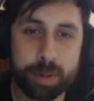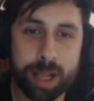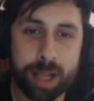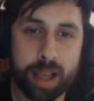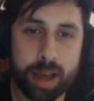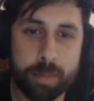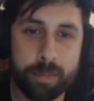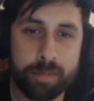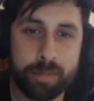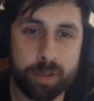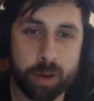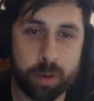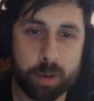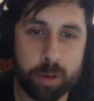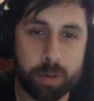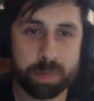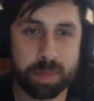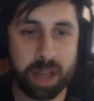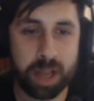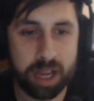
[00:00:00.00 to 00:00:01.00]
I've
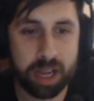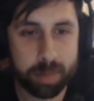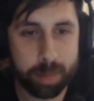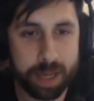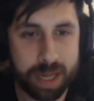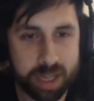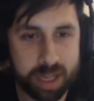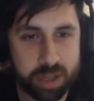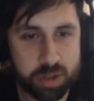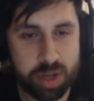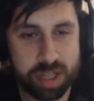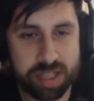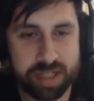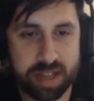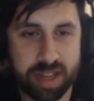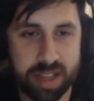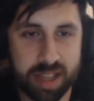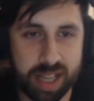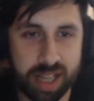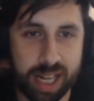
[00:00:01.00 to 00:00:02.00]
always kind of been
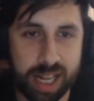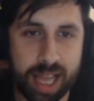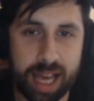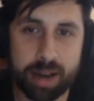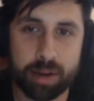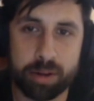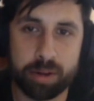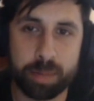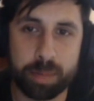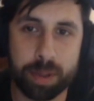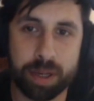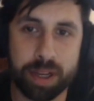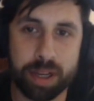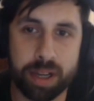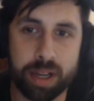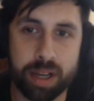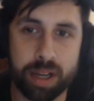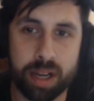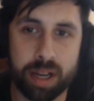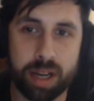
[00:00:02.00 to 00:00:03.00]
interested in the cloud, but
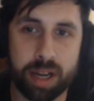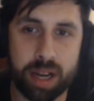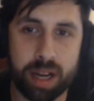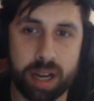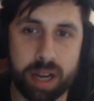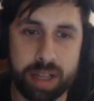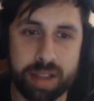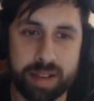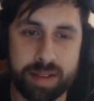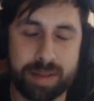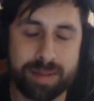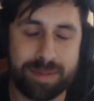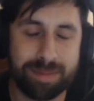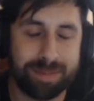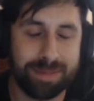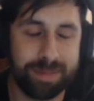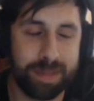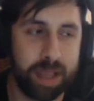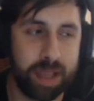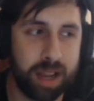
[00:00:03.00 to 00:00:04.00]

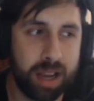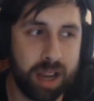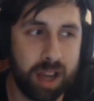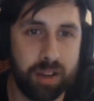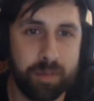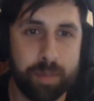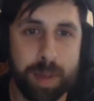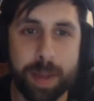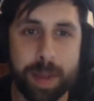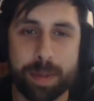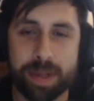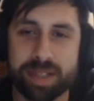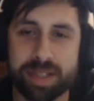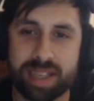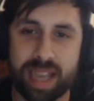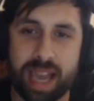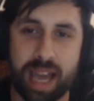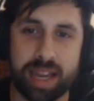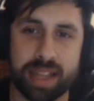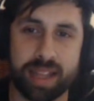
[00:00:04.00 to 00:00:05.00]
a lot of people are
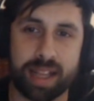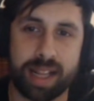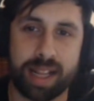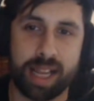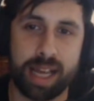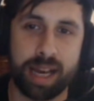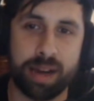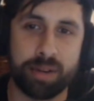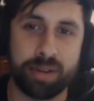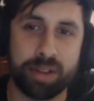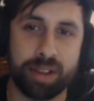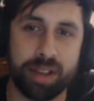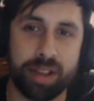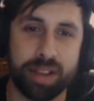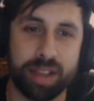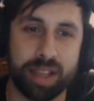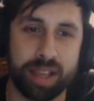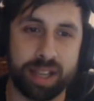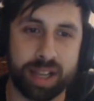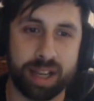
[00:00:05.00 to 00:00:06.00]
scared of the cloud
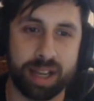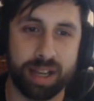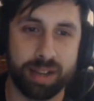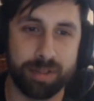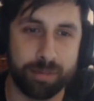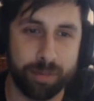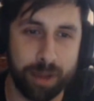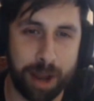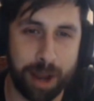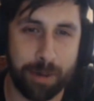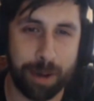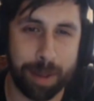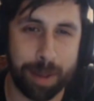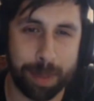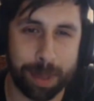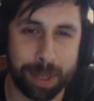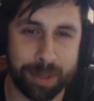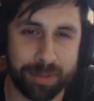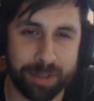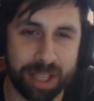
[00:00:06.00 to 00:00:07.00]
and they kind of fear it.
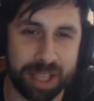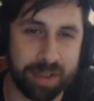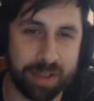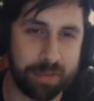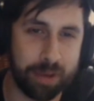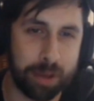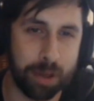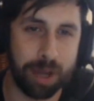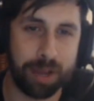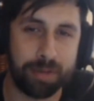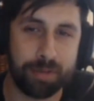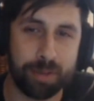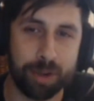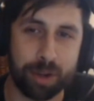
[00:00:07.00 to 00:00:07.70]
But I think if you're